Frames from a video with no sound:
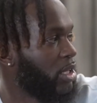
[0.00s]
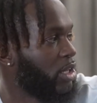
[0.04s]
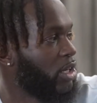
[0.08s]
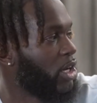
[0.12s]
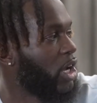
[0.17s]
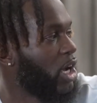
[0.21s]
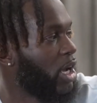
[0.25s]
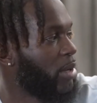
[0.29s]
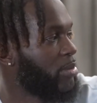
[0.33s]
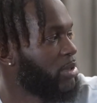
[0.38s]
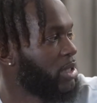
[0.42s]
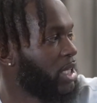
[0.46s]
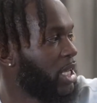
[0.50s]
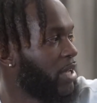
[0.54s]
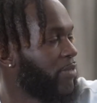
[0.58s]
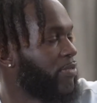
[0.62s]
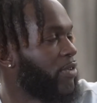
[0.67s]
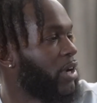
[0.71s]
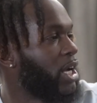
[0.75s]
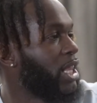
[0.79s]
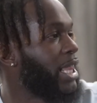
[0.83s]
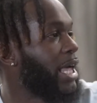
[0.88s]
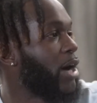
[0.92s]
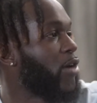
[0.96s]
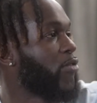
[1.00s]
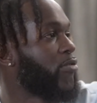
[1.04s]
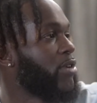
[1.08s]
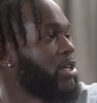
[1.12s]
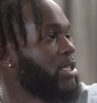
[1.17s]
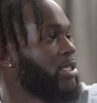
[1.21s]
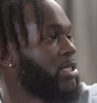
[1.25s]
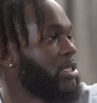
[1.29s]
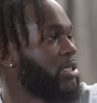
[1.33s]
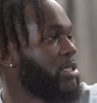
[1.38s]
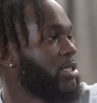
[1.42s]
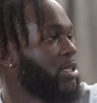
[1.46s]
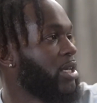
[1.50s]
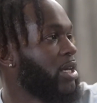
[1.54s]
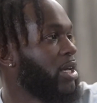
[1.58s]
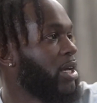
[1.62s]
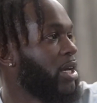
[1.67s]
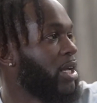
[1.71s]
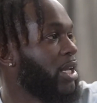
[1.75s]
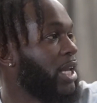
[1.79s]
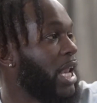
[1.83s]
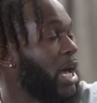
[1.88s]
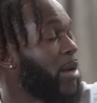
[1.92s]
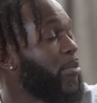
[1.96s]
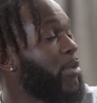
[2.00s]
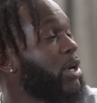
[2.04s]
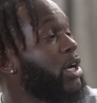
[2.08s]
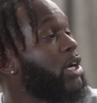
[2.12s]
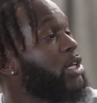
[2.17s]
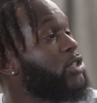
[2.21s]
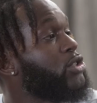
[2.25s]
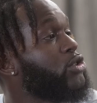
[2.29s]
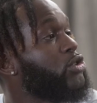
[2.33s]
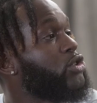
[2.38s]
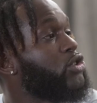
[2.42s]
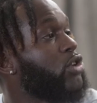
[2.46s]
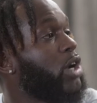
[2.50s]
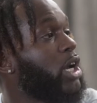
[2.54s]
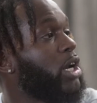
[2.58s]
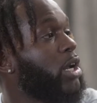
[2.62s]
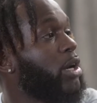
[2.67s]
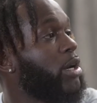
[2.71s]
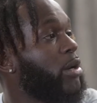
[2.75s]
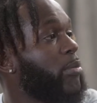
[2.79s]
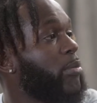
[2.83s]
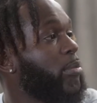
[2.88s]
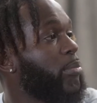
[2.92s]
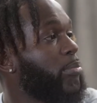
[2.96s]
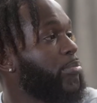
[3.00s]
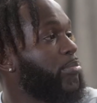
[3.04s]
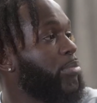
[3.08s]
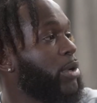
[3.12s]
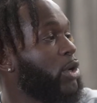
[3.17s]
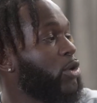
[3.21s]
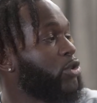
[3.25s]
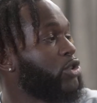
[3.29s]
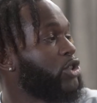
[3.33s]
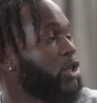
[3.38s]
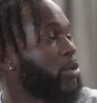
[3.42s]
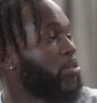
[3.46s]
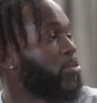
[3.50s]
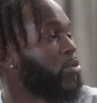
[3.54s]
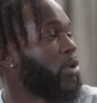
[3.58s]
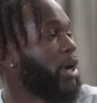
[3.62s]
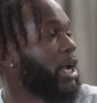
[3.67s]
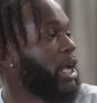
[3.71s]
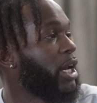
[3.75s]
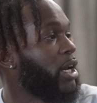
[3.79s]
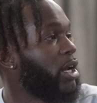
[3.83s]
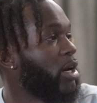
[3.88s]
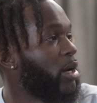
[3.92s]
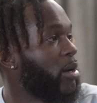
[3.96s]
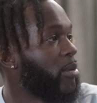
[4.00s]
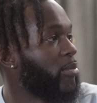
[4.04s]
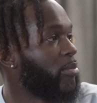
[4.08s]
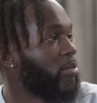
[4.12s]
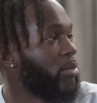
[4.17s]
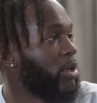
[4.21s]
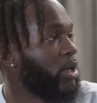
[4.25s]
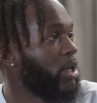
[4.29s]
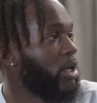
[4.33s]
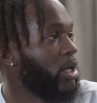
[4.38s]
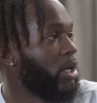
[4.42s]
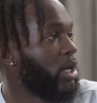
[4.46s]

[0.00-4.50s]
you know what I'm saying, for clout reasons, not because you're trying to build your brand up.